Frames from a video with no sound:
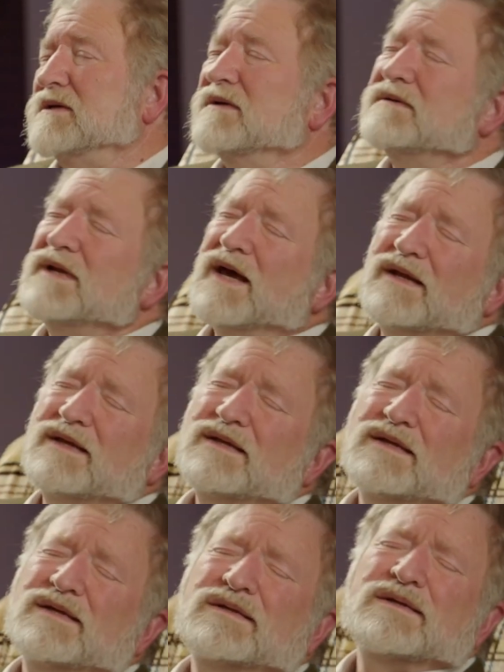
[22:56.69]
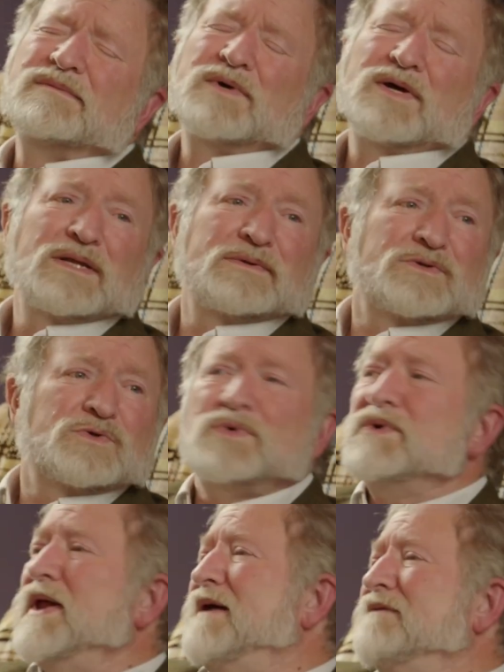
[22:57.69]
No, not again. Come on, you
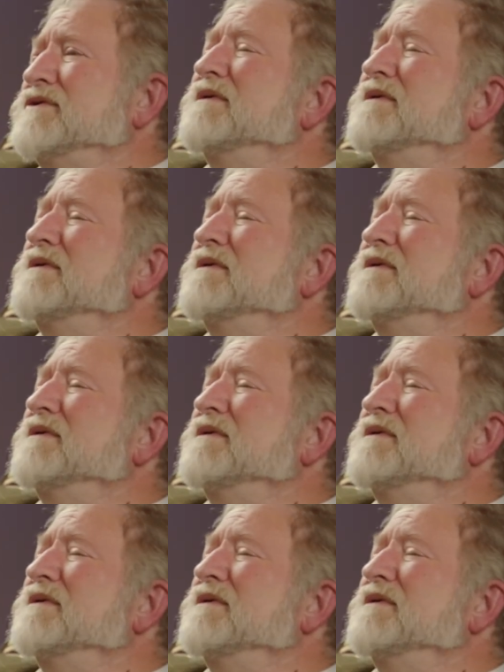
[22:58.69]
don't have to.